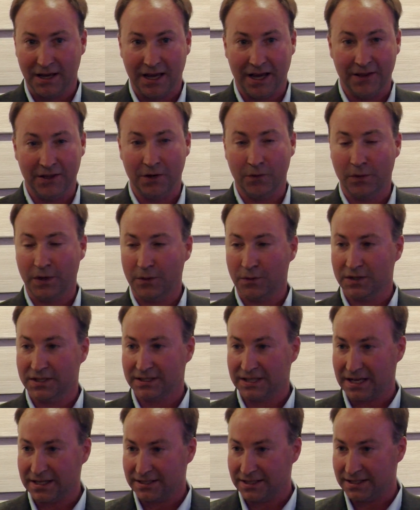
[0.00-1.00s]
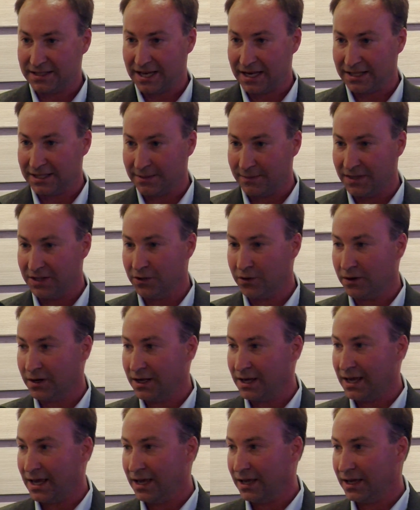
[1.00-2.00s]
And then we resuscitate them and
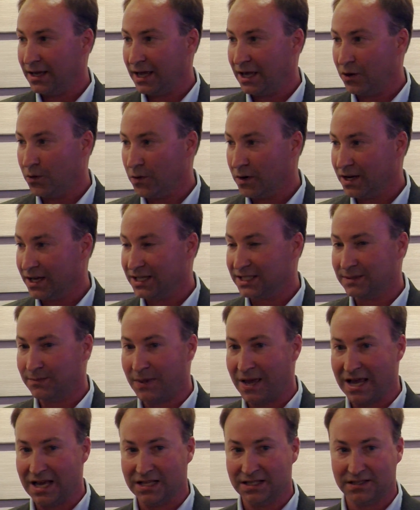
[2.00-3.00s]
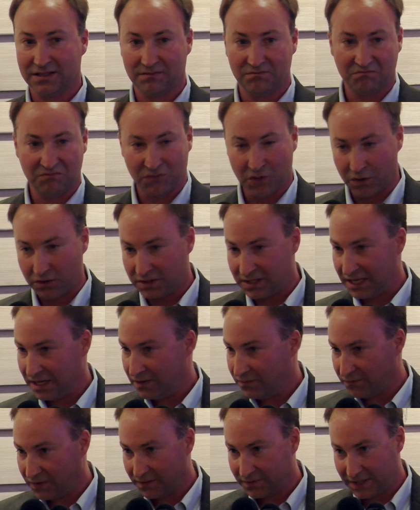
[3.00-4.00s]
their aorta expands
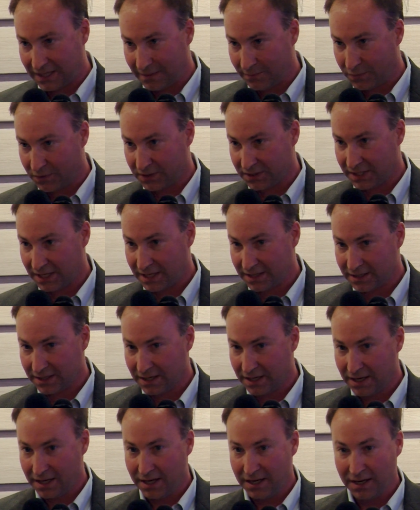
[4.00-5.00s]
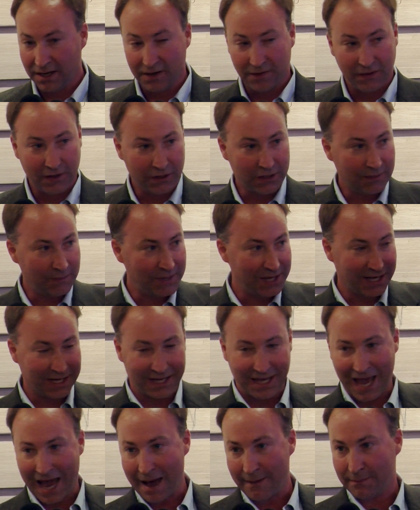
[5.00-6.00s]
13–15%, there could be a
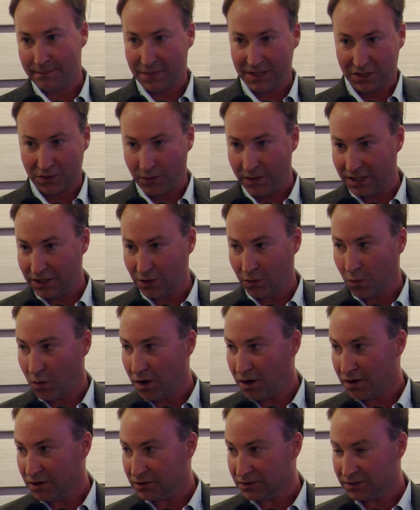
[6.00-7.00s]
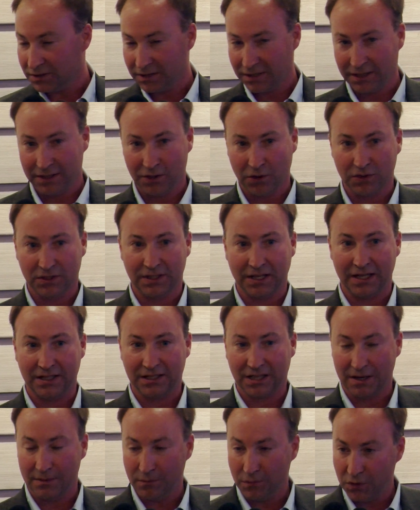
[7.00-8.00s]
gap between the walls, and those
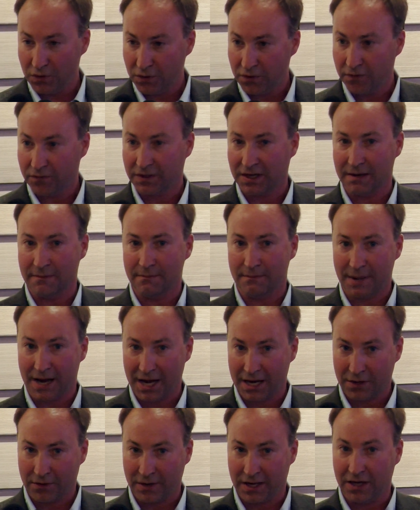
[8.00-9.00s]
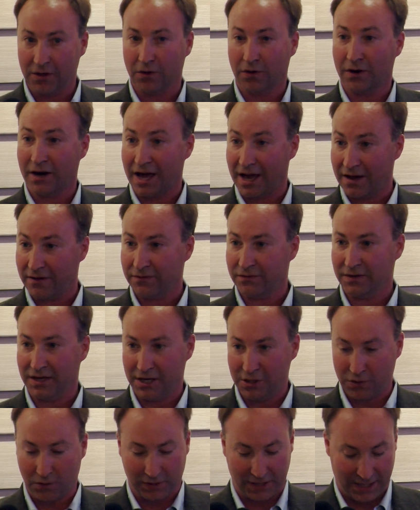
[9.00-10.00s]
things can move, can migrate, or have
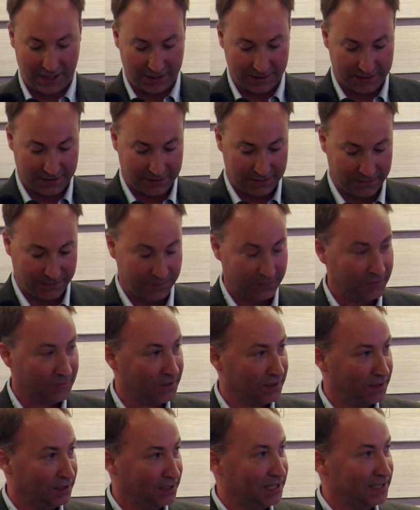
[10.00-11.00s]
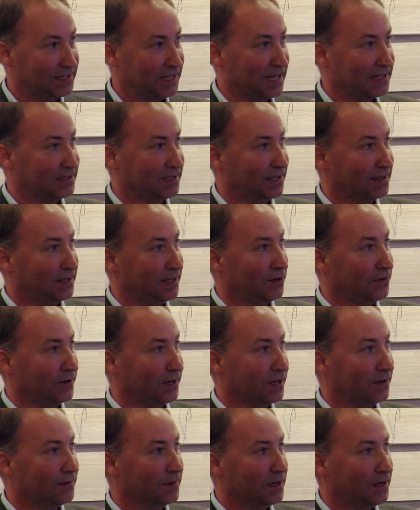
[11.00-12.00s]
endoleaks. At least that's the
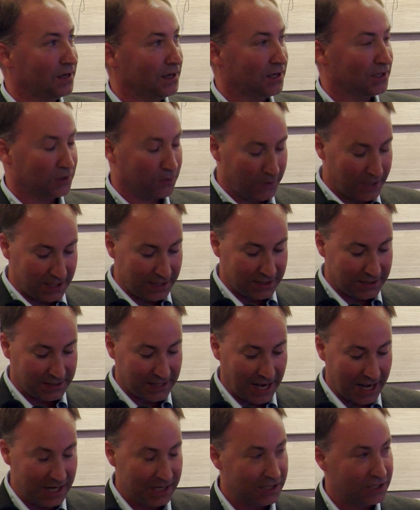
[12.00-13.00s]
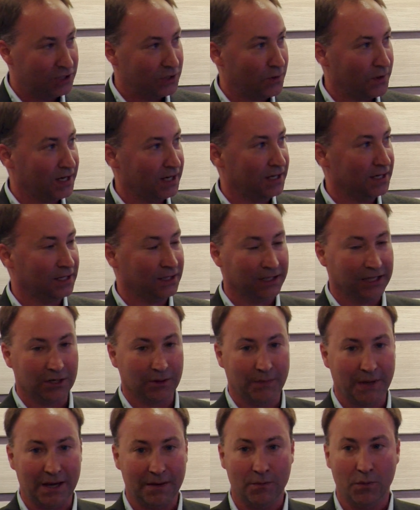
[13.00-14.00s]
theory. So we decided to do it in a
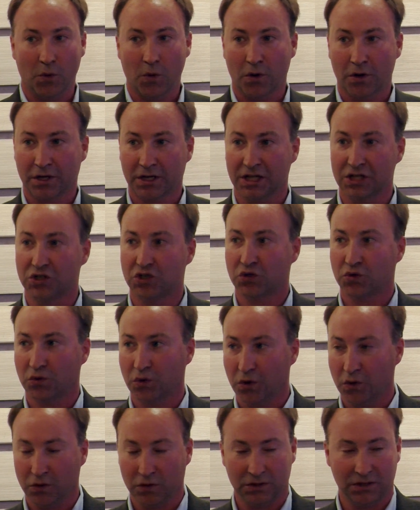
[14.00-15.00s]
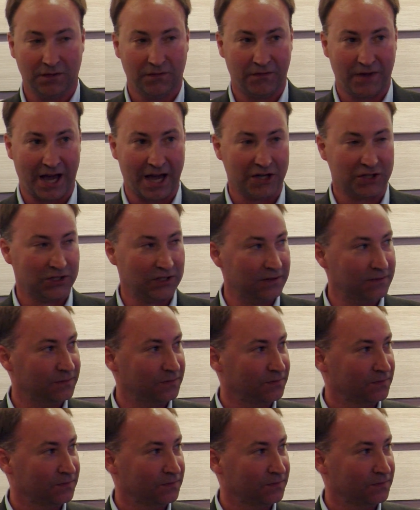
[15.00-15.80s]
little bit more controlled fashion.